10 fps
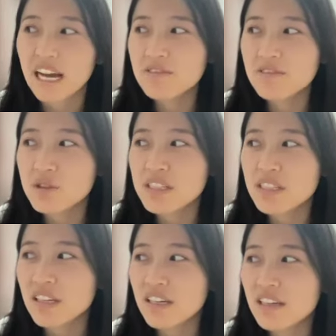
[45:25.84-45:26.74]
I have to
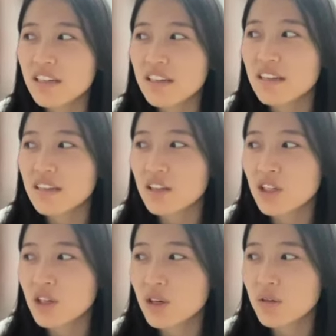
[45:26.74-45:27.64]
say,
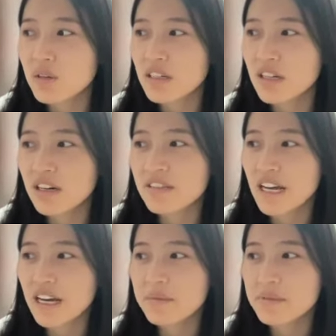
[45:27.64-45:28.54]
you know, a lot of
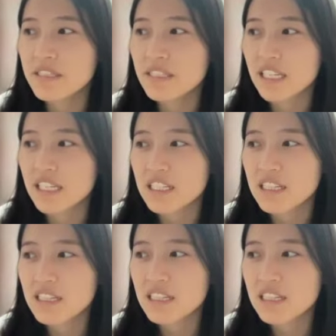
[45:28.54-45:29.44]
times
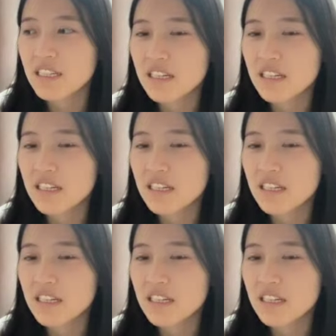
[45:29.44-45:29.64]
it's